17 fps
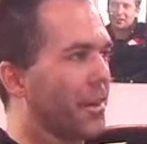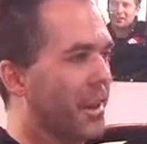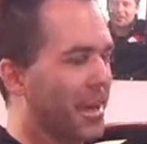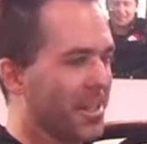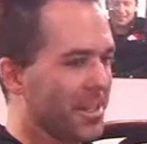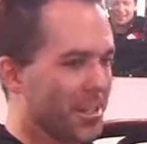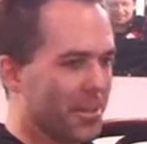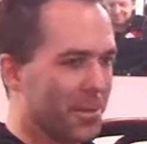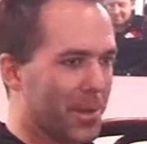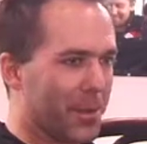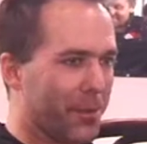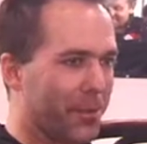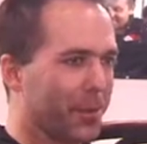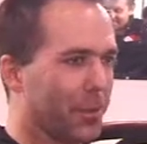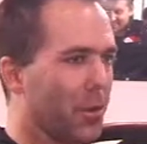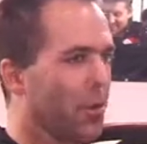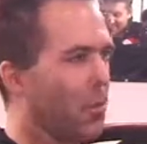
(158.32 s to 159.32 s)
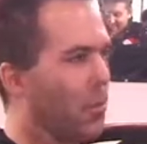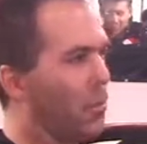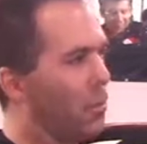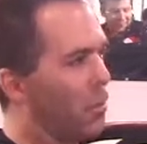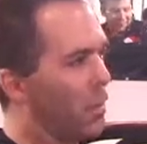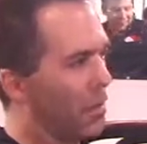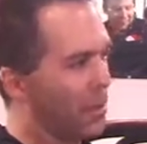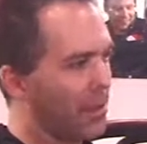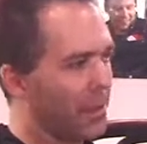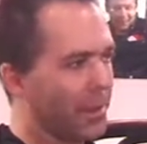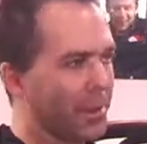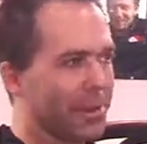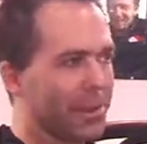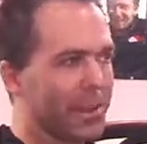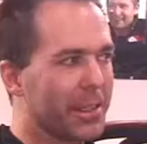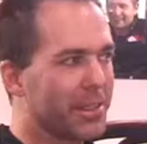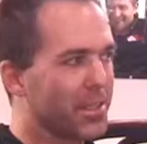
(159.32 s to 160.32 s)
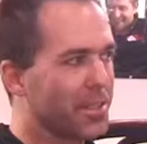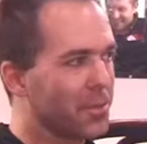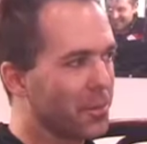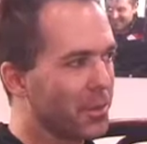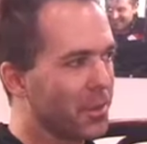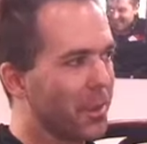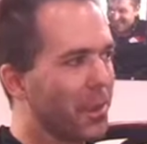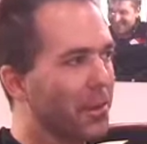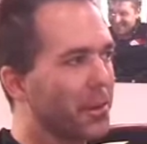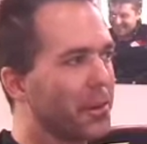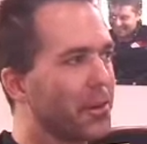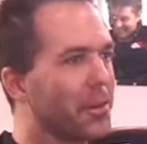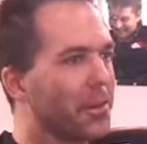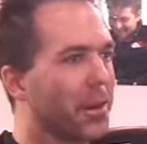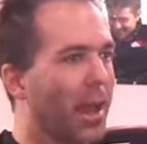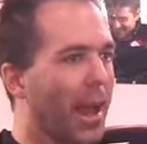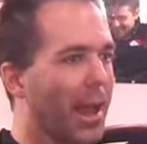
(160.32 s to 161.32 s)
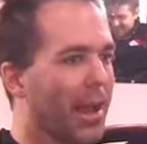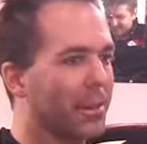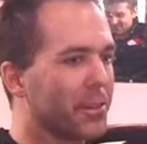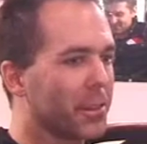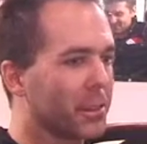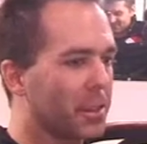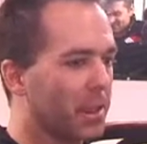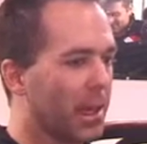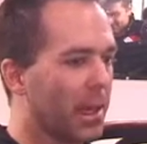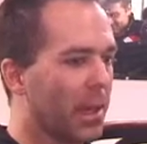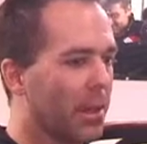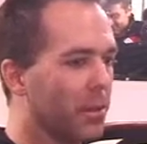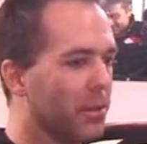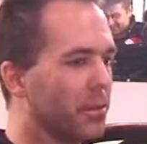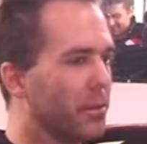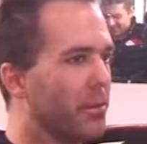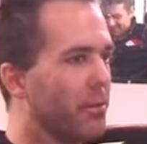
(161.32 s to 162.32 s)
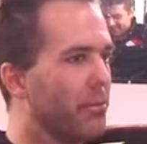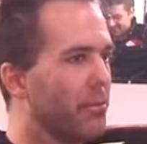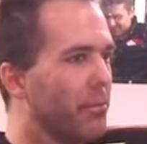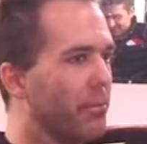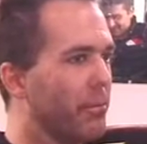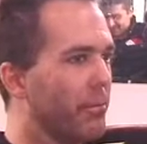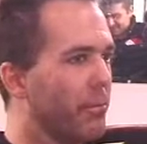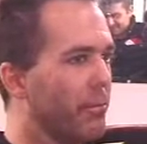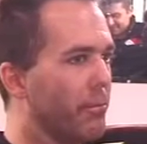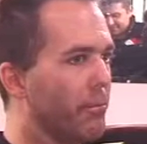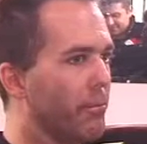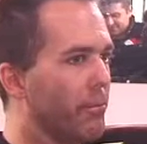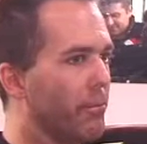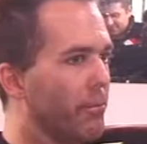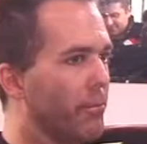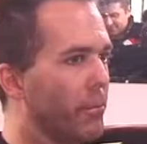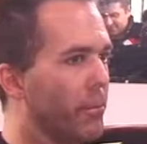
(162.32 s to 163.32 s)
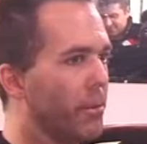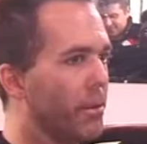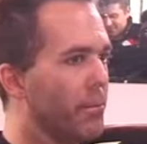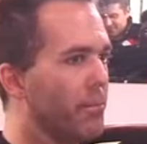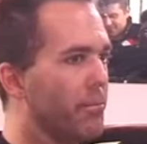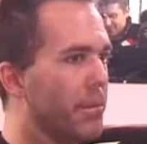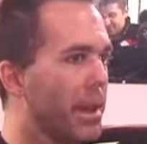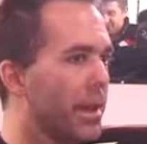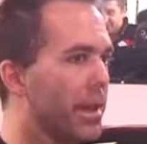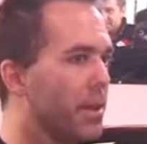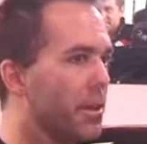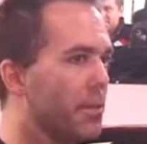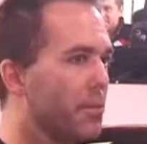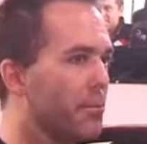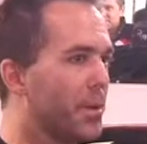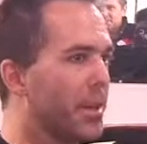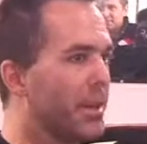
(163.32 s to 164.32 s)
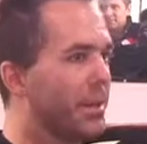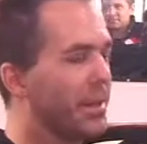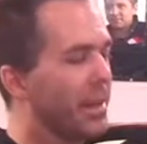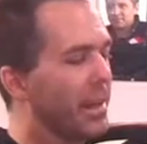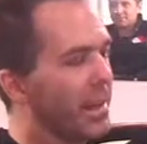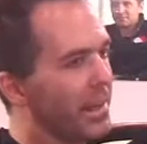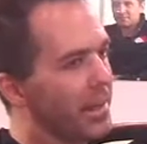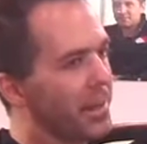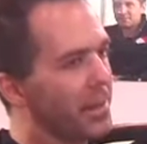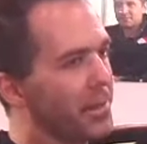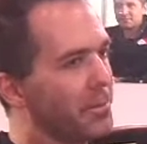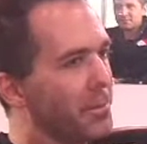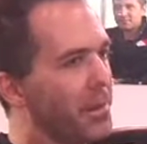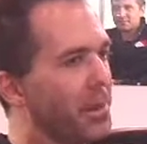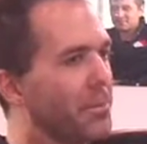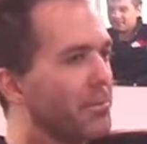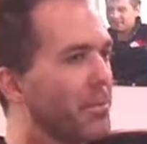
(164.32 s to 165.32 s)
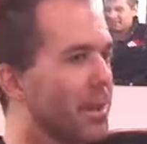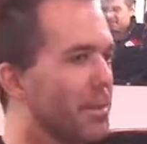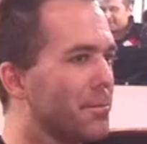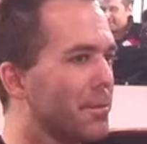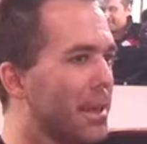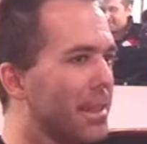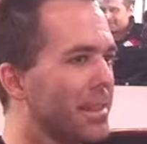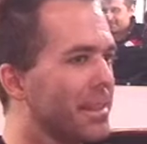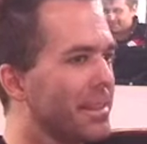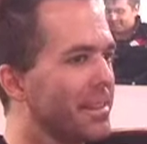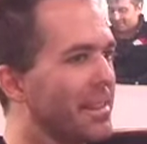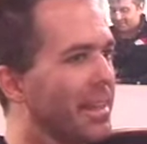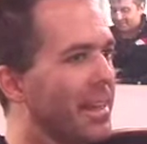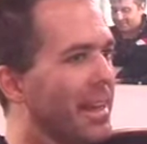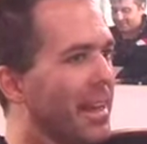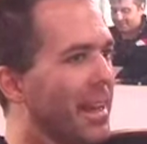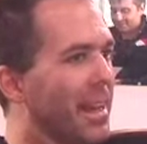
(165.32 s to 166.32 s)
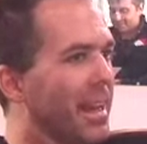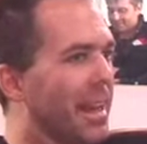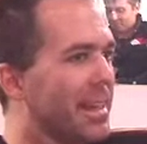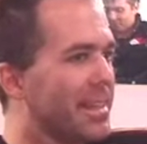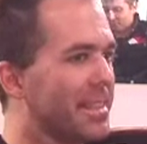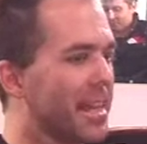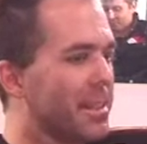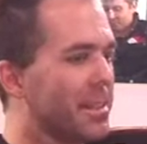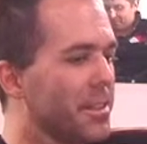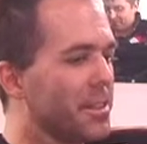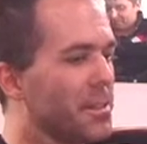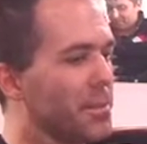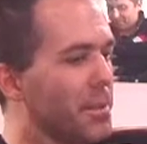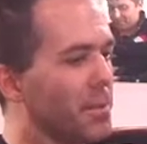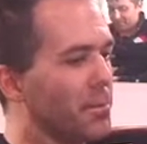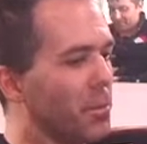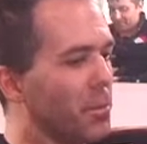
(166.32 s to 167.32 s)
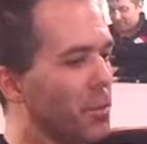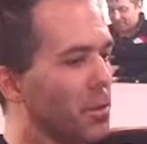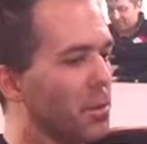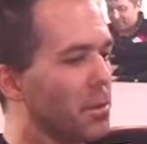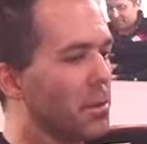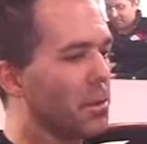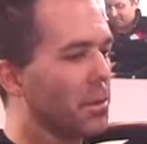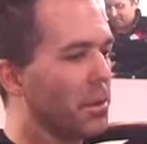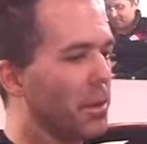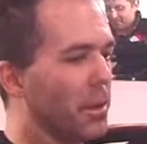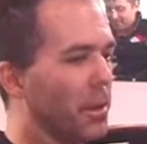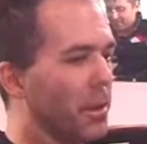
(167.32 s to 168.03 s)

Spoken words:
There has to be a flow. One thing leads to another, and the clown may be an idiot, but in my mind, it tends to be more.